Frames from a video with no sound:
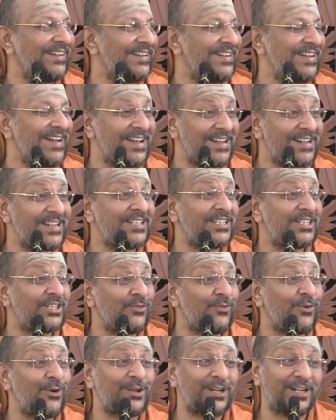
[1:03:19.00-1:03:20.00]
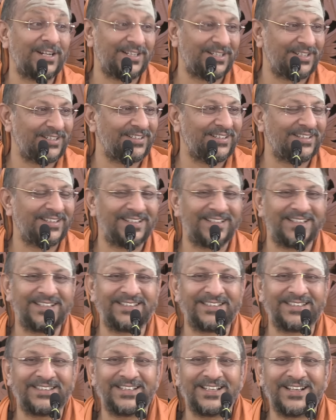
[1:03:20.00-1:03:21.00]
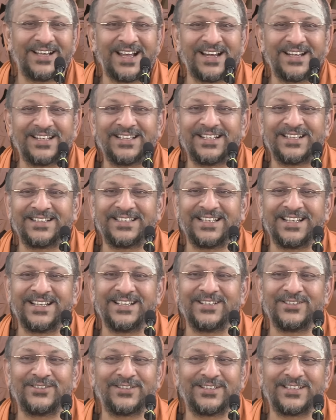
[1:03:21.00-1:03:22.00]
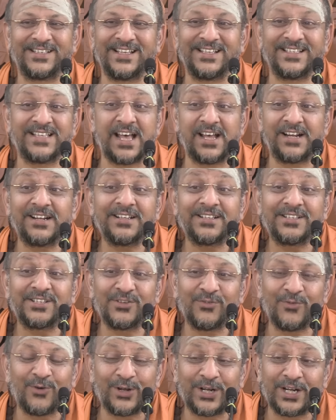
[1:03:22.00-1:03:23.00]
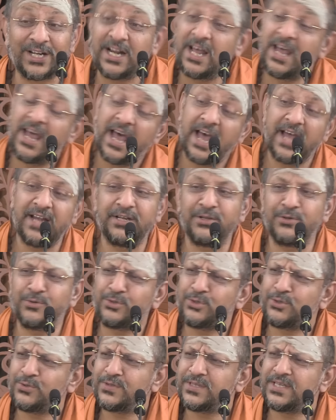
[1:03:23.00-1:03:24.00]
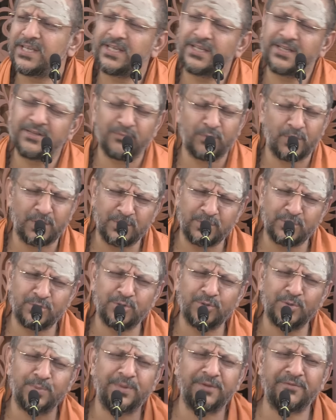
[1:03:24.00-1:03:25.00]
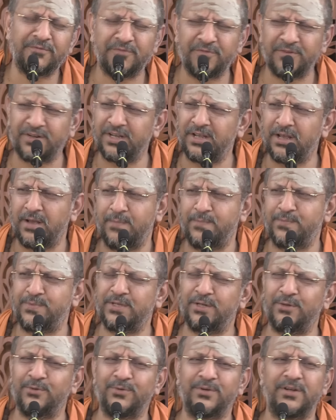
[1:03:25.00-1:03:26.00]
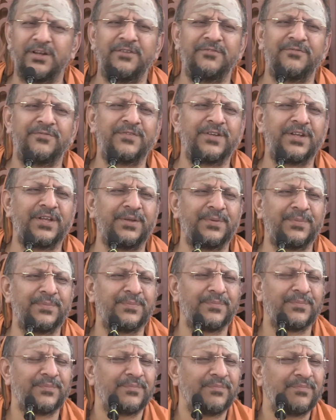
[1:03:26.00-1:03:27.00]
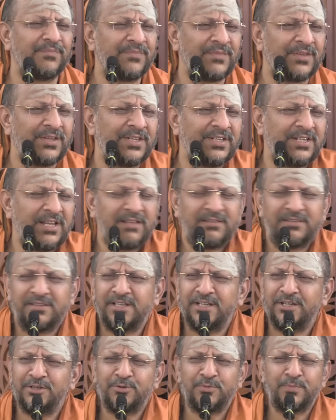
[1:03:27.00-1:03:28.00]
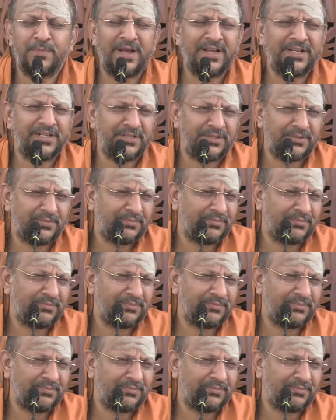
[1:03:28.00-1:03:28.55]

Arrest warrant. Another thing he says, arrest warrant. And he used to say, one should be free, absolutely free. Nothing to bind.